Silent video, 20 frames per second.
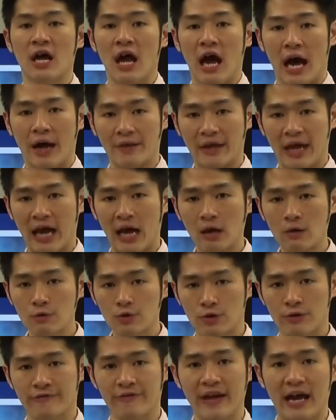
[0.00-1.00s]
on how
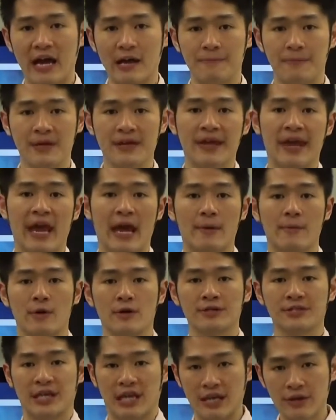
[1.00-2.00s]
GeoVision
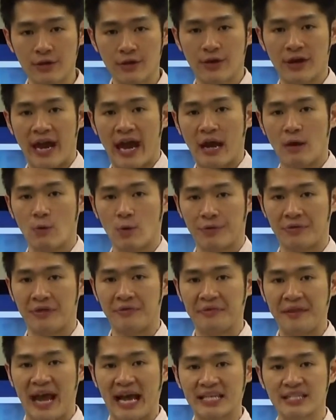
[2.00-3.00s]
cameras interact with the
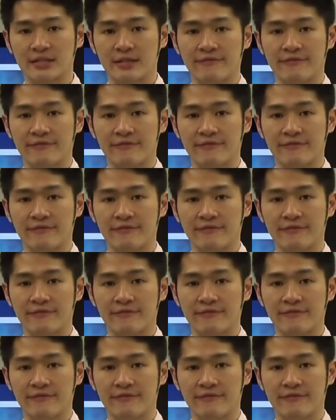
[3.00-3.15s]
NAS